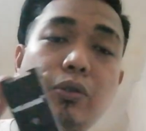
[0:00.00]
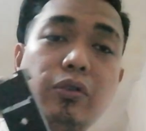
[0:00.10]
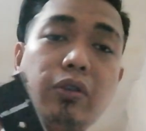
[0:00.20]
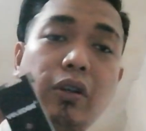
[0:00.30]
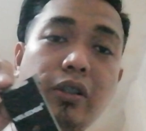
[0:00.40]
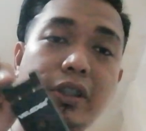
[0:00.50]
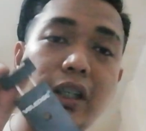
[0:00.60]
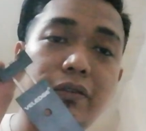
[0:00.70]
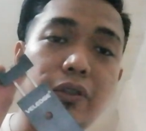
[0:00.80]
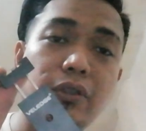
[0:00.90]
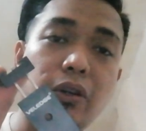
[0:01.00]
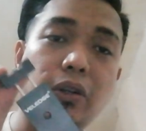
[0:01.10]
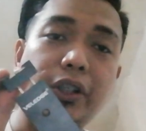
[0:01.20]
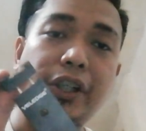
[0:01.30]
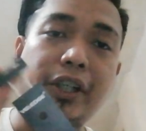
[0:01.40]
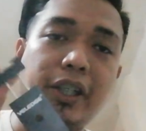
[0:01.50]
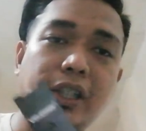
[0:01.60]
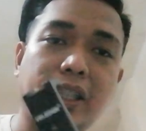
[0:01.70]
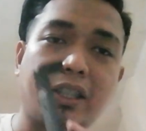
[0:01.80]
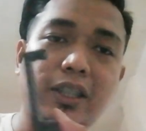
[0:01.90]
yung cellphone holder.
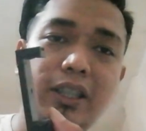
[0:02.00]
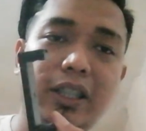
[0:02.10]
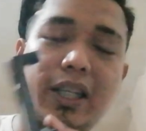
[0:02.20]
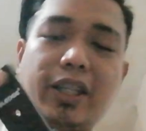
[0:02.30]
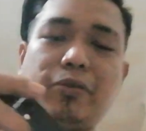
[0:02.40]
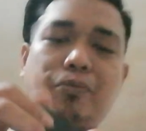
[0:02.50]
Ayan.